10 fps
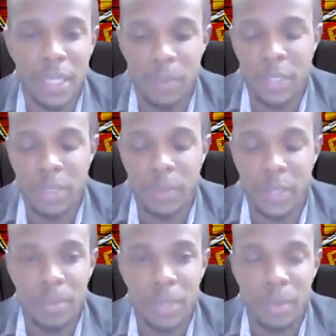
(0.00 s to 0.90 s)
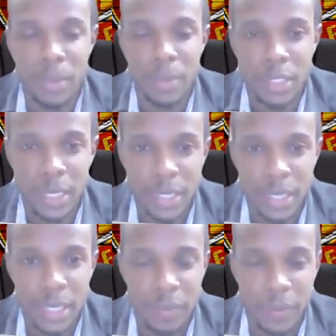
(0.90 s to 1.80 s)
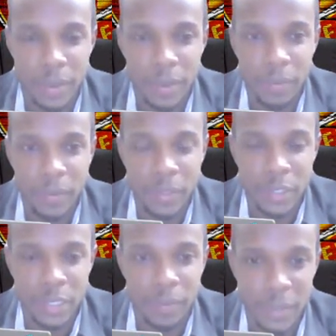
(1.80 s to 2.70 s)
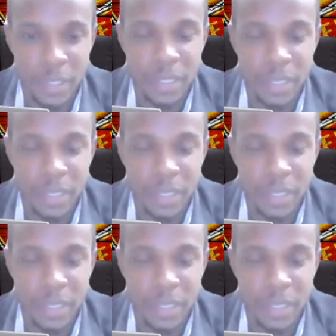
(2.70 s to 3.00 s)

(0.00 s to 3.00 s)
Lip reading: with the shot taker for Sheffield,